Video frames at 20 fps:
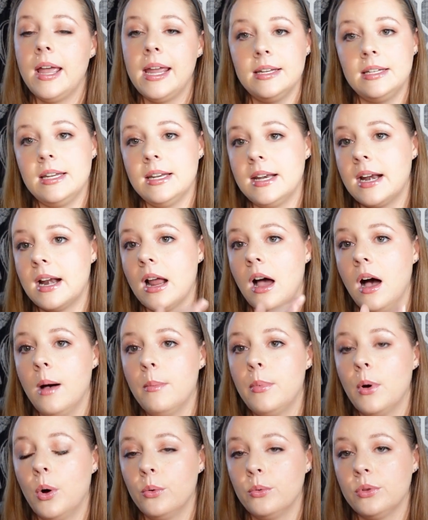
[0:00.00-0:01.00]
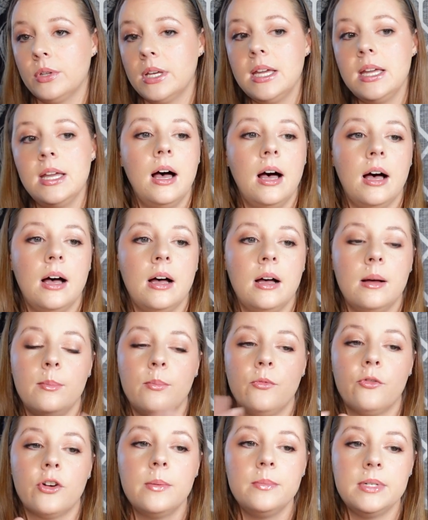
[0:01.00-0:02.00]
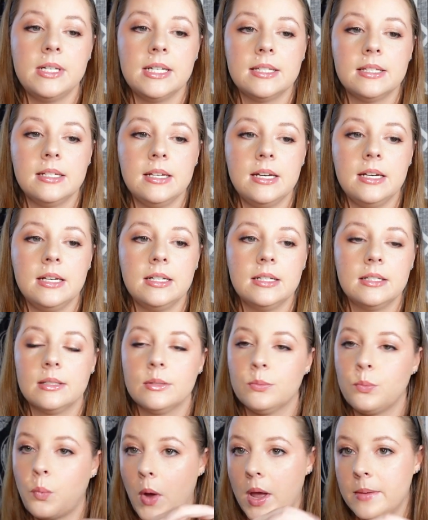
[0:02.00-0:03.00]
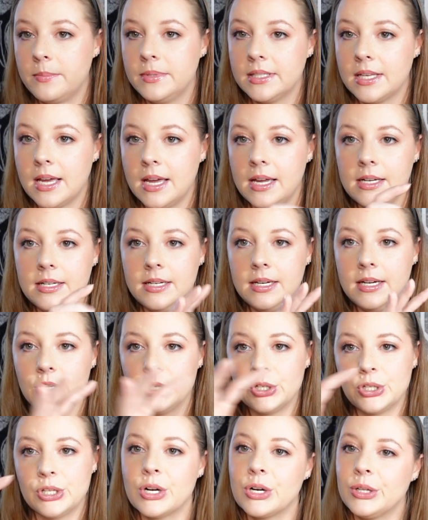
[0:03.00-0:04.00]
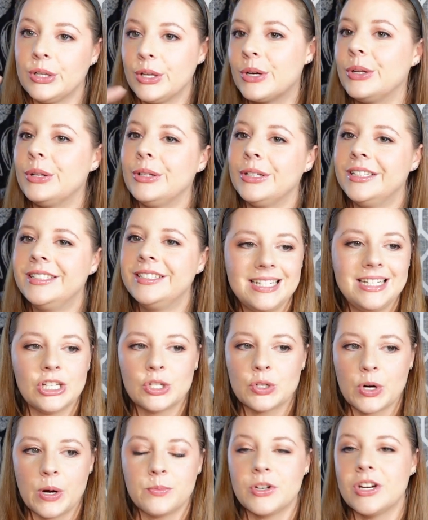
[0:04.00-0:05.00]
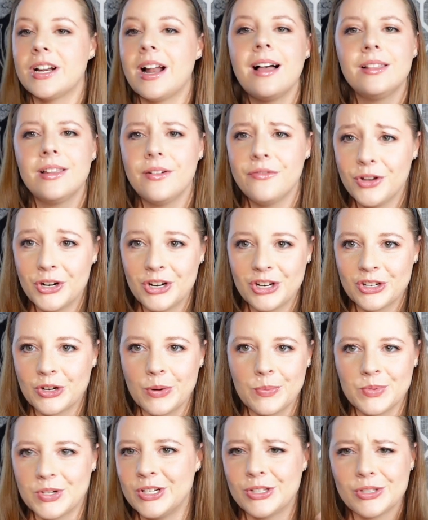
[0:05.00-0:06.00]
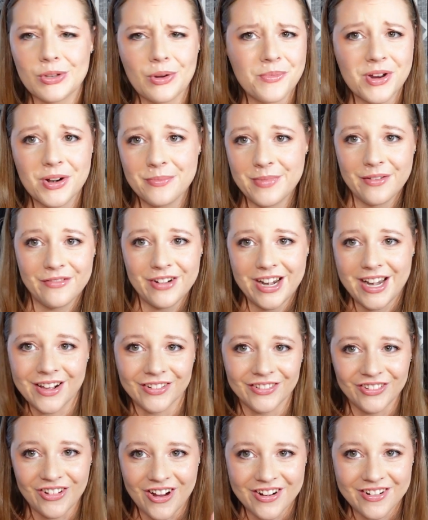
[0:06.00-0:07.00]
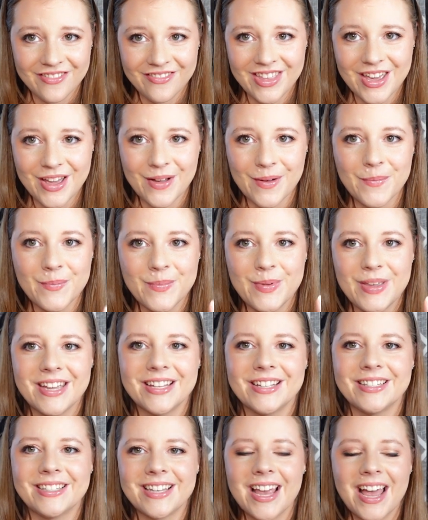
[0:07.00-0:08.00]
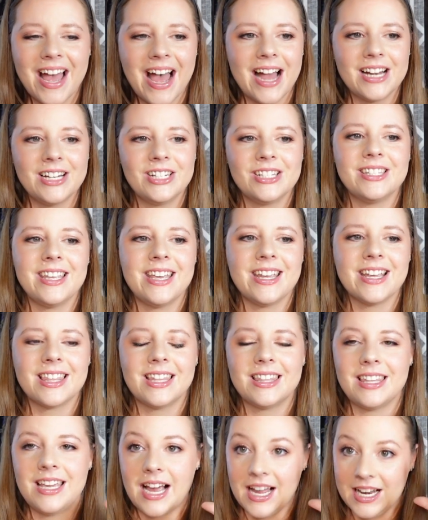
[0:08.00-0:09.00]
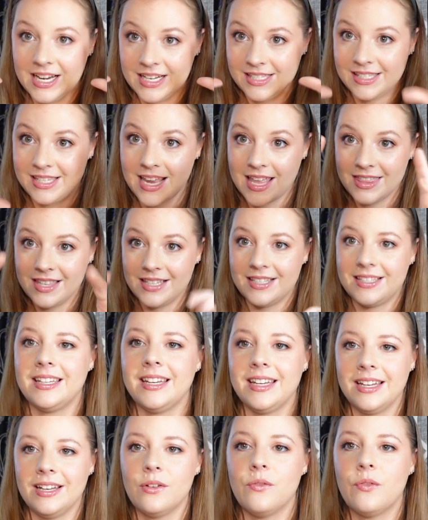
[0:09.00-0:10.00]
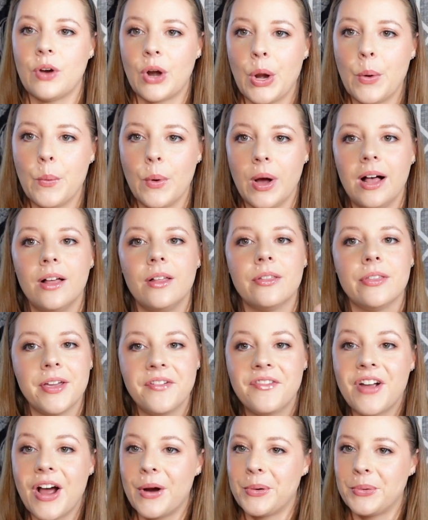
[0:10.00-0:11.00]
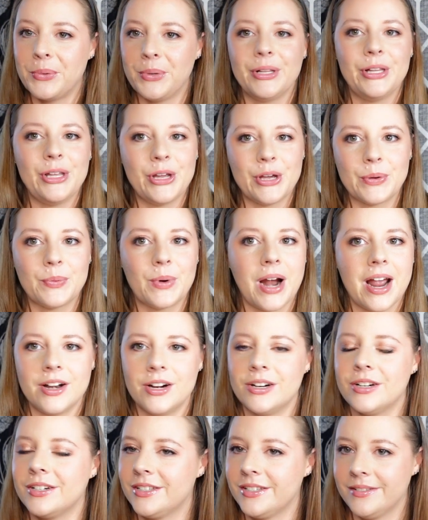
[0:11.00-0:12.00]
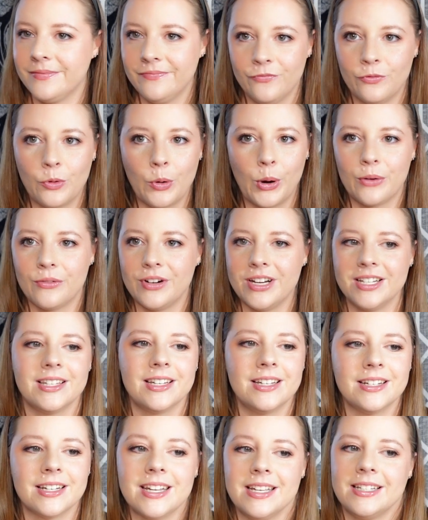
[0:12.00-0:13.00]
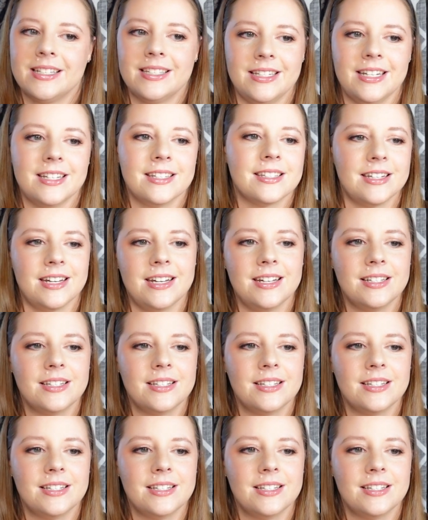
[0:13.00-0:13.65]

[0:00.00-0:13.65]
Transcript: 18 and up only. From Disney's website, here's their little description. I love their descriptions, so I'm going to be reading a lot of them because I just think that they kind of set the scene very well. They've got really good writers for a reason. It's Disney.